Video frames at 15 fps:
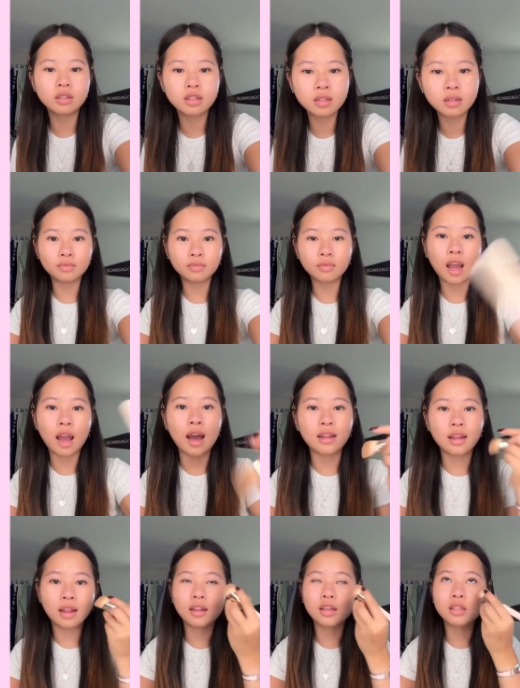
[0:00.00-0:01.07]
And then this was
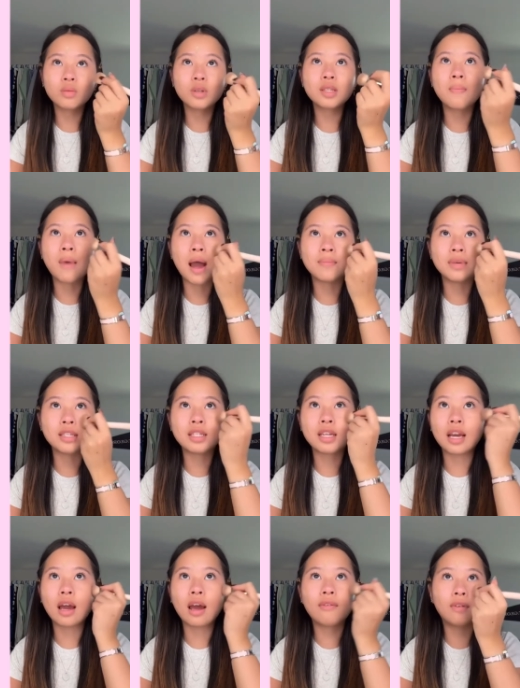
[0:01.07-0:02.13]
my mistake. I feel
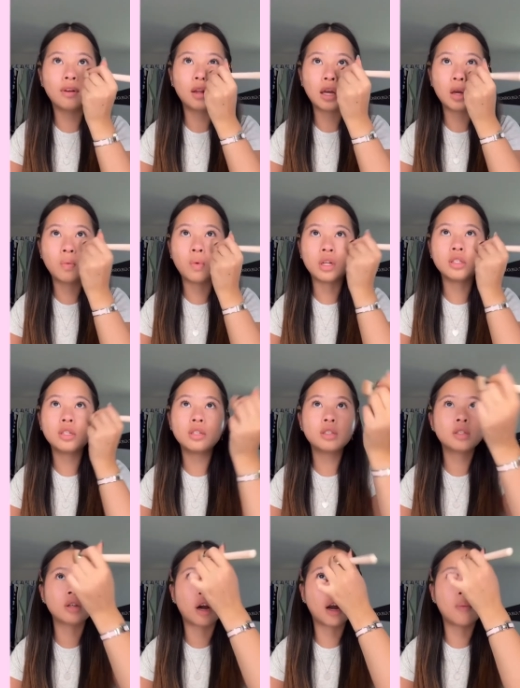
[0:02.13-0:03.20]
like once you start
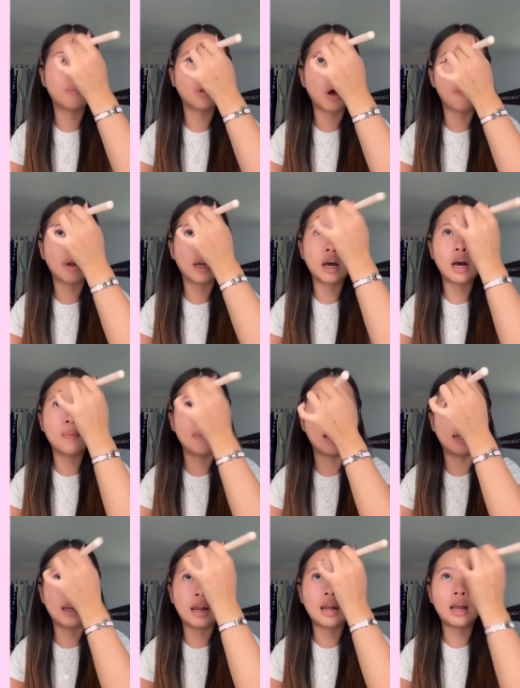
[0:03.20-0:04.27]
blowing up and getting
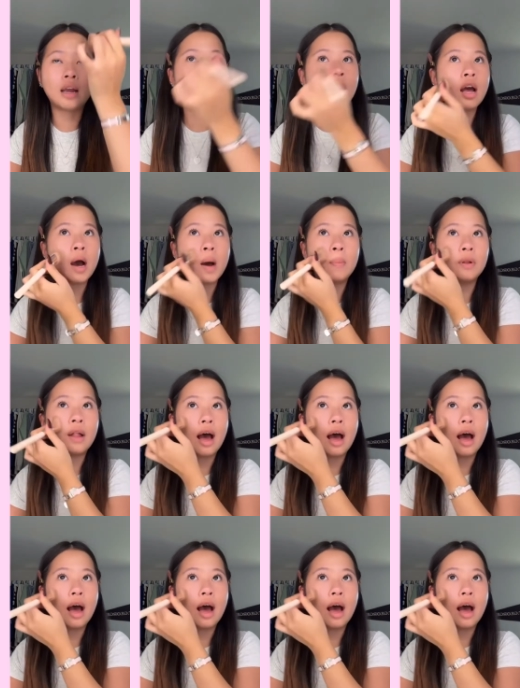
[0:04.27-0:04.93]
a platform,